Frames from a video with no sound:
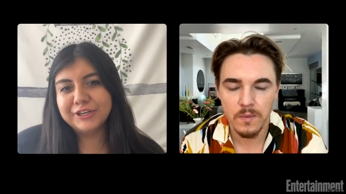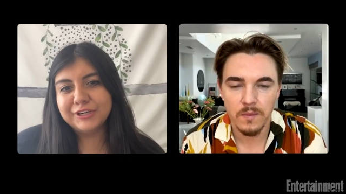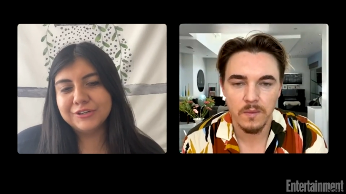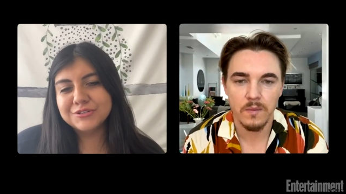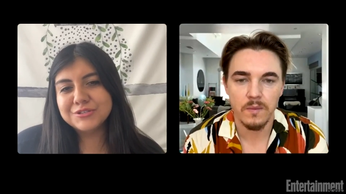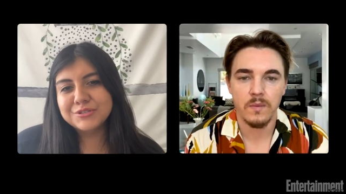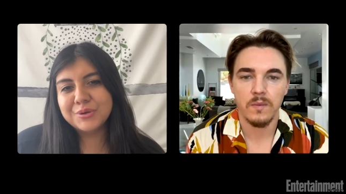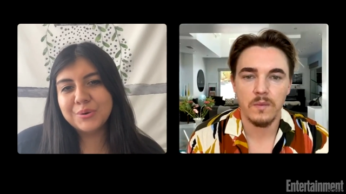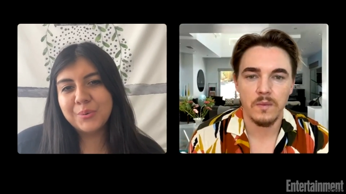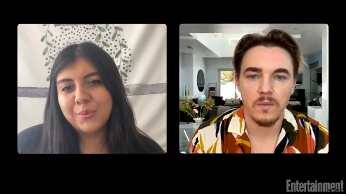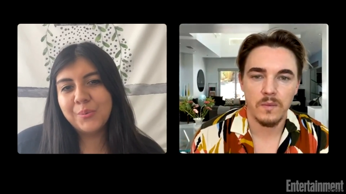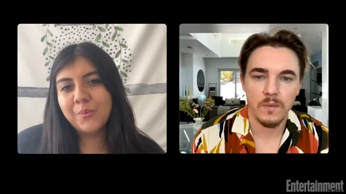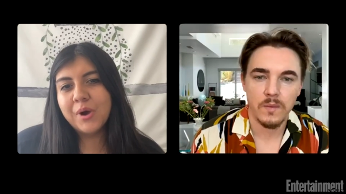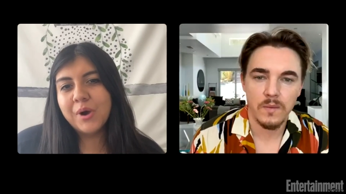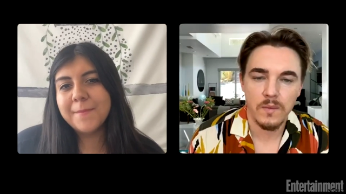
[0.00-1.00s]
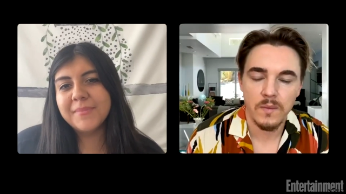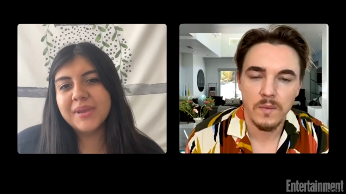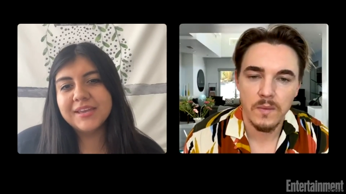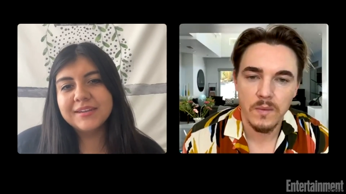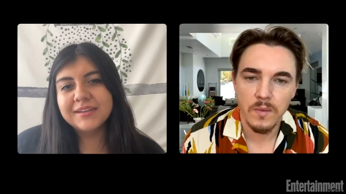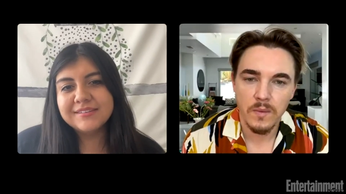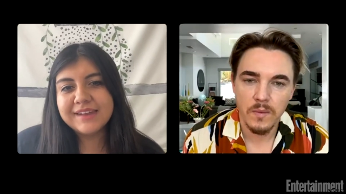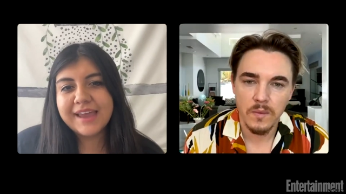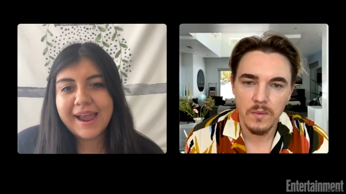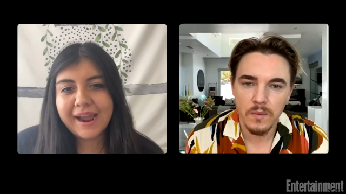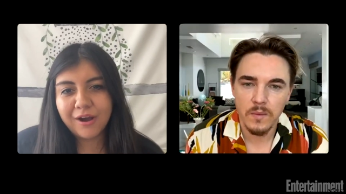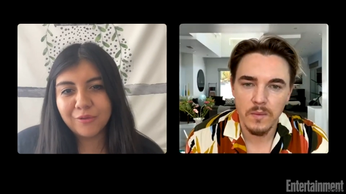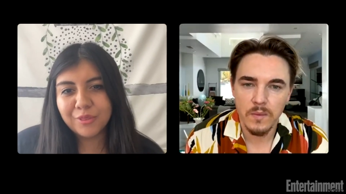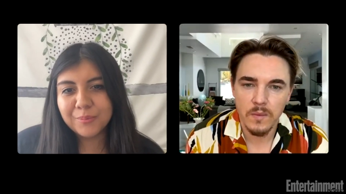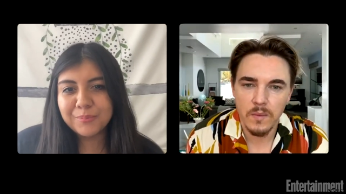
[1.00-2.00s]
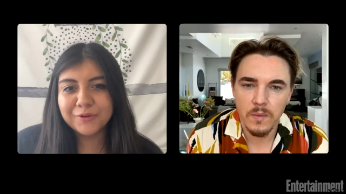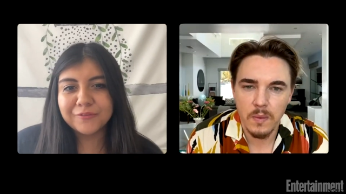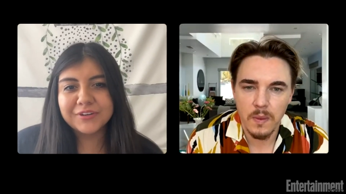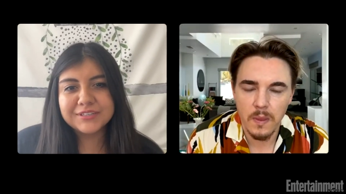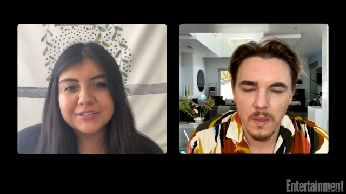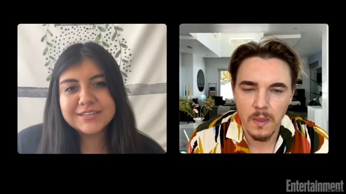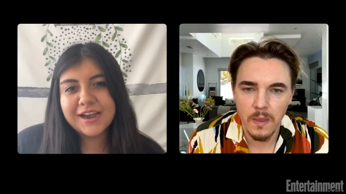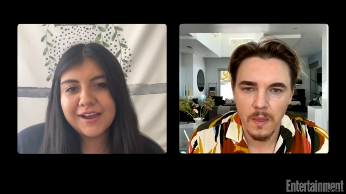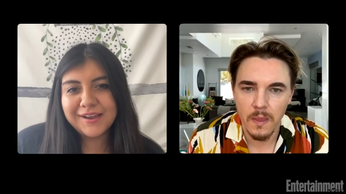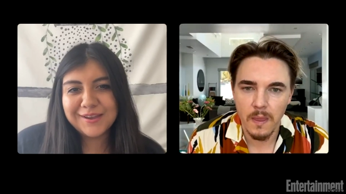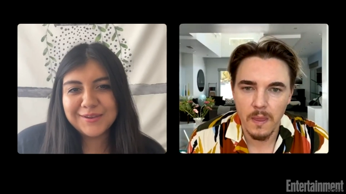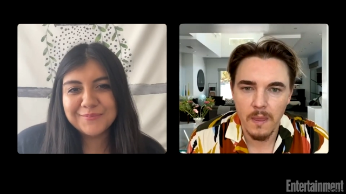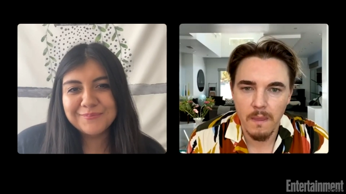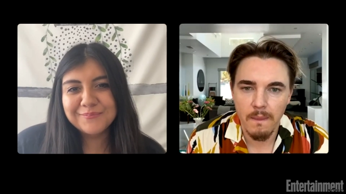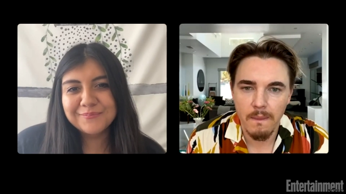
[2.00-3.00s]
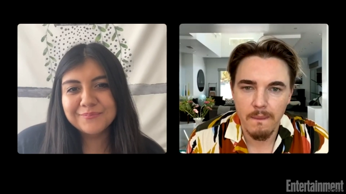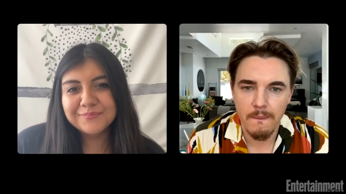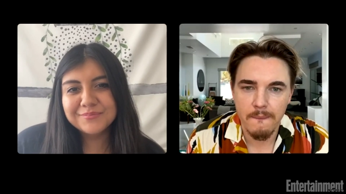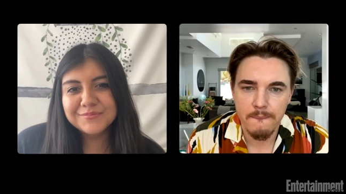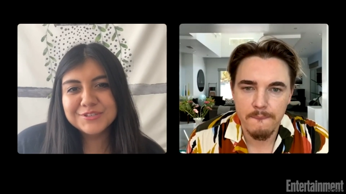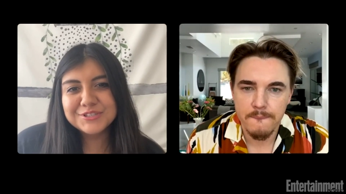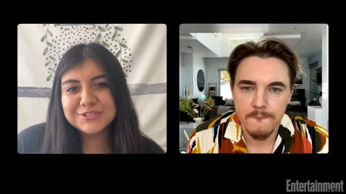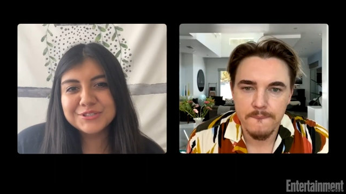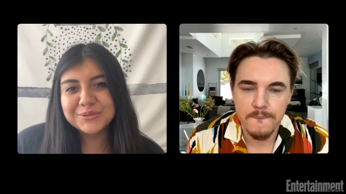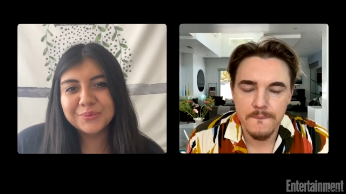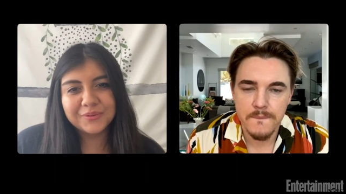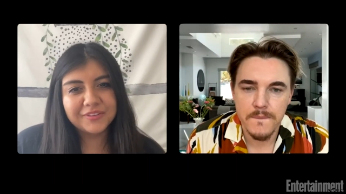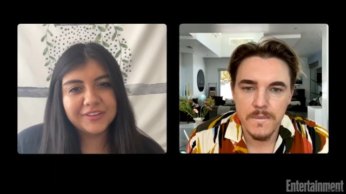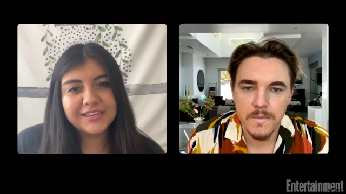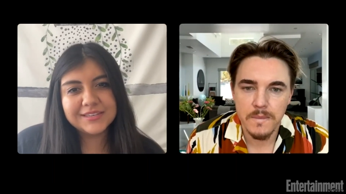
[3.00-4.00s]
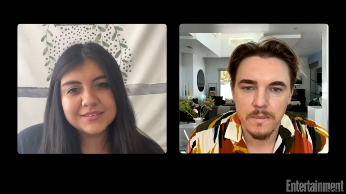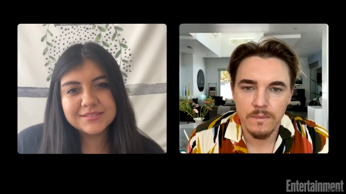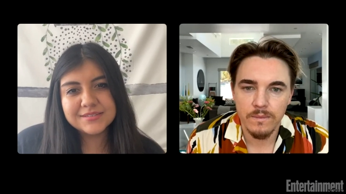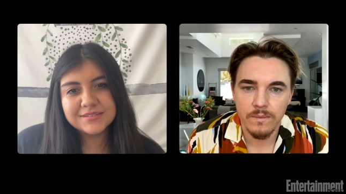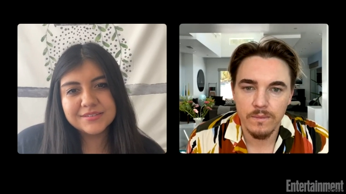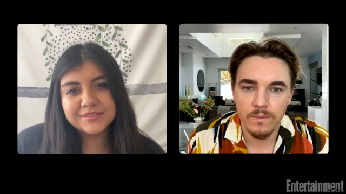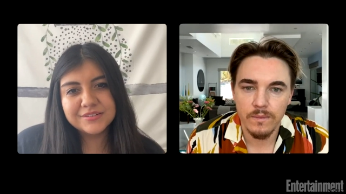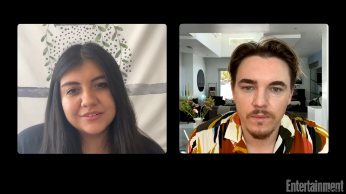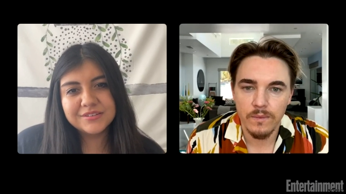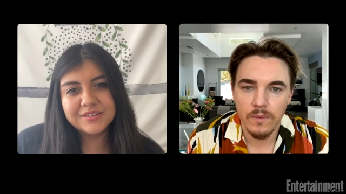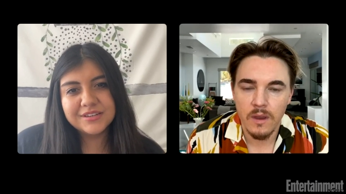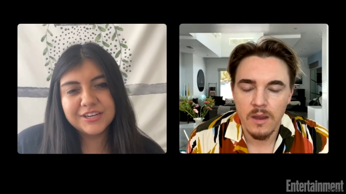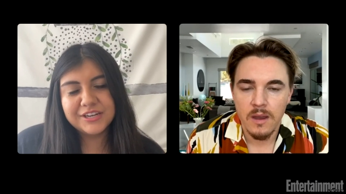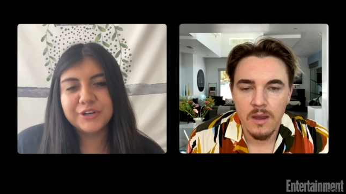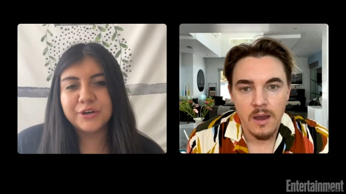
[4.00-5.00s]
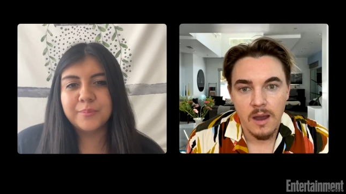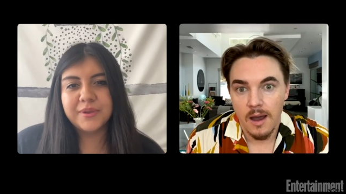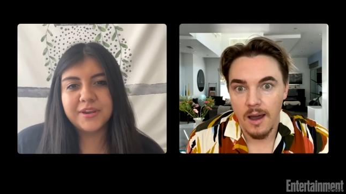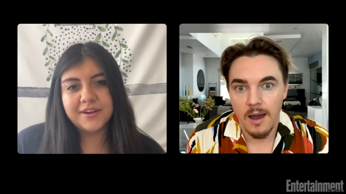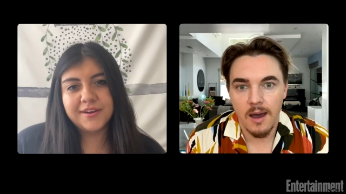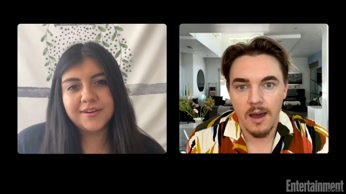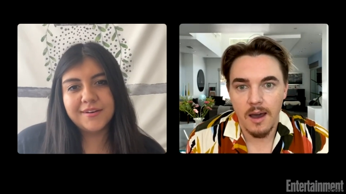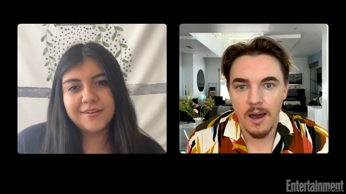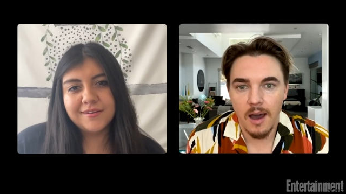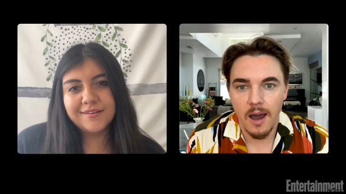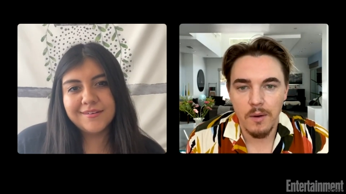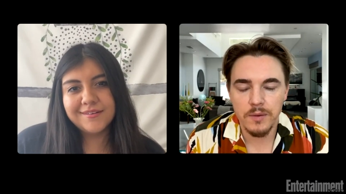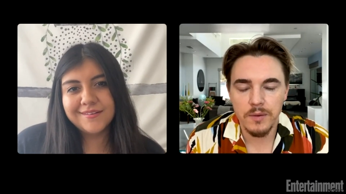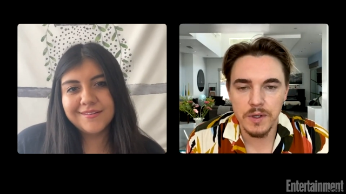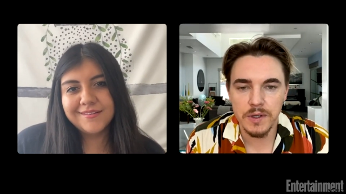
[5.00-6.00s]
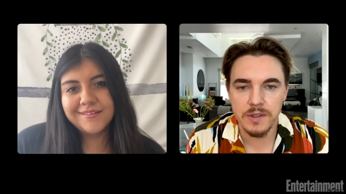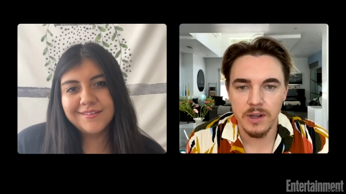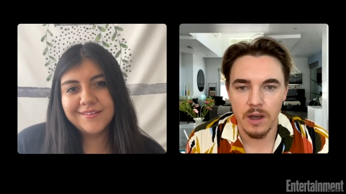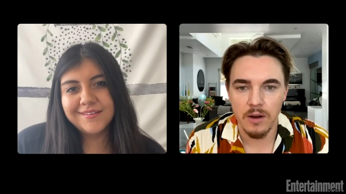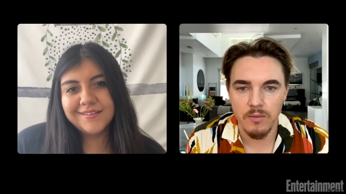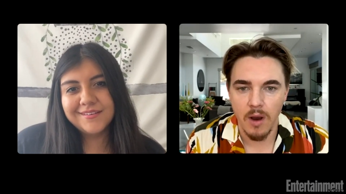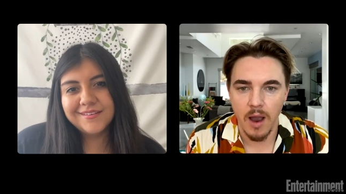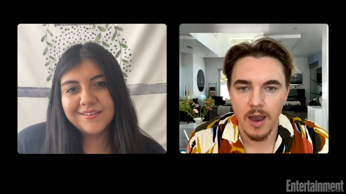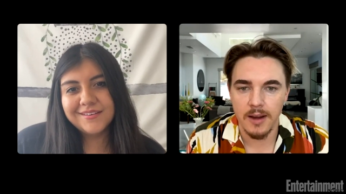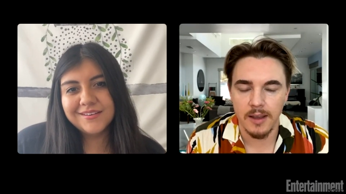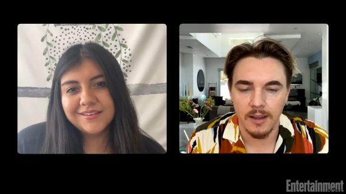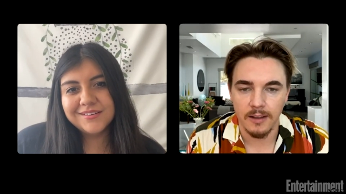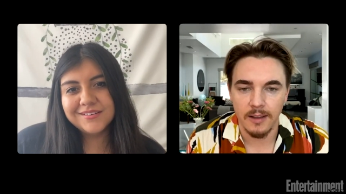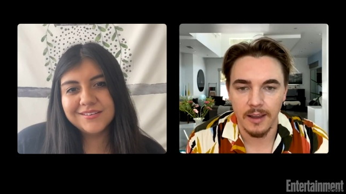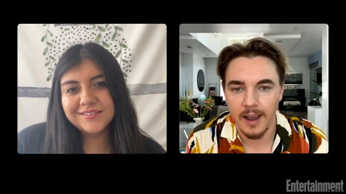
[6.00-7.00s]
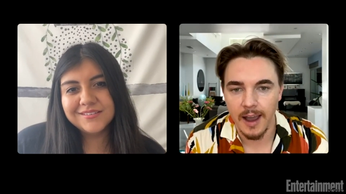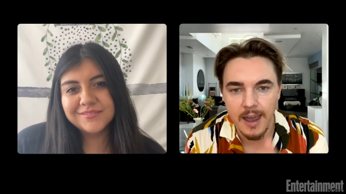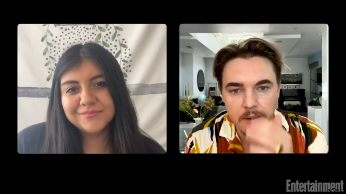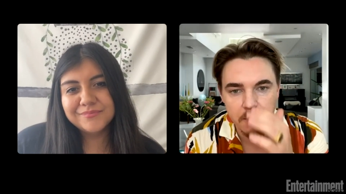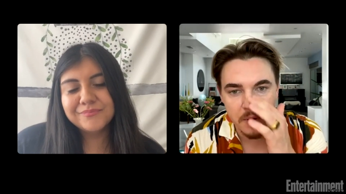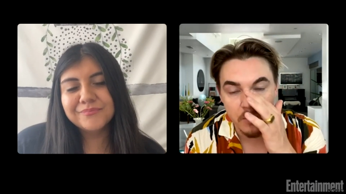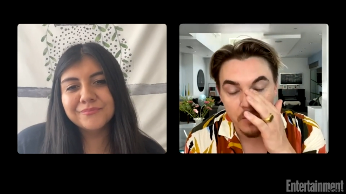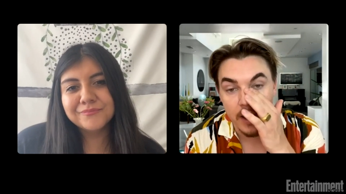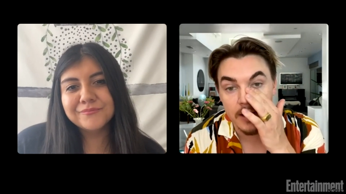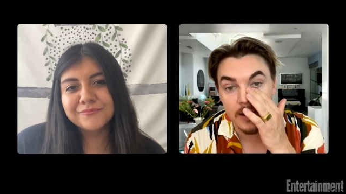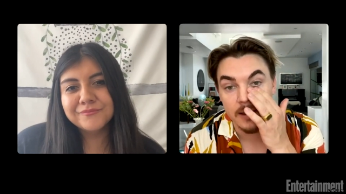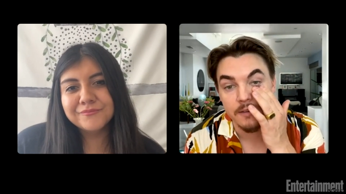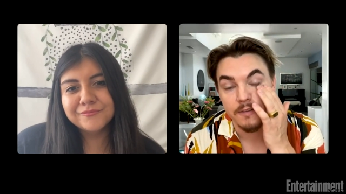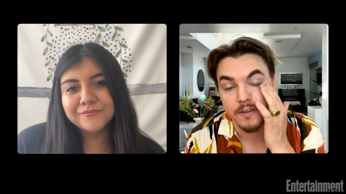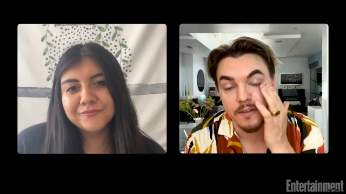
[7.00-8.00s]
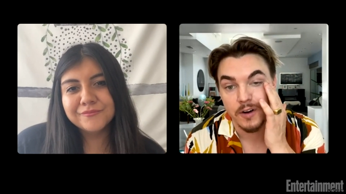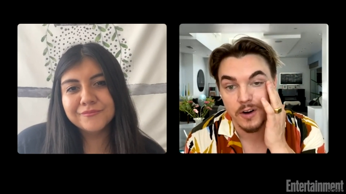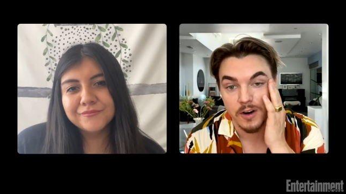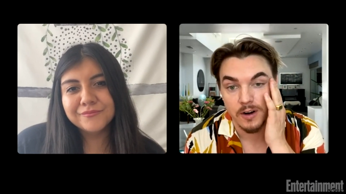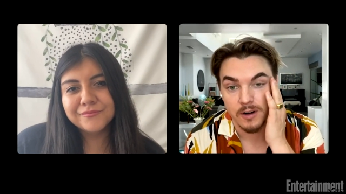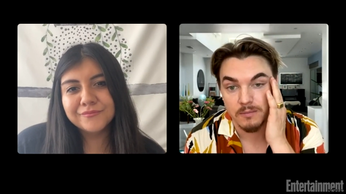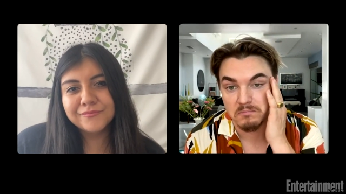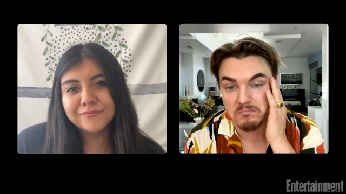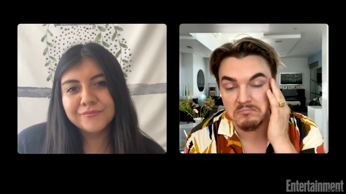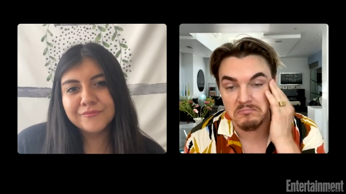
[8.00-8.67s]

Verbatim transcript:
Speaker 1: years. So what made now the perfect time to release, in your opinion?
Speaker 2: I was just done writing. Like, I had been writing for,